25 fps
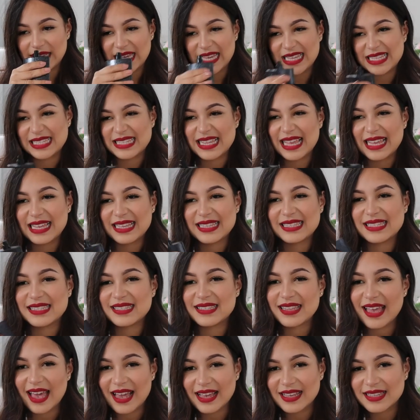it's like
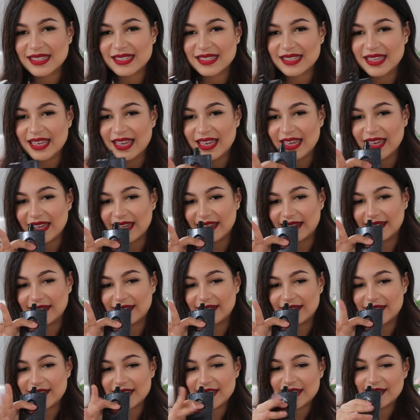sexy
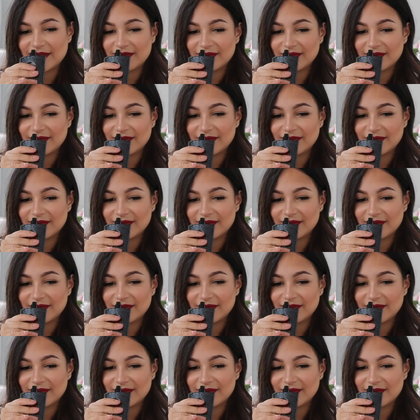and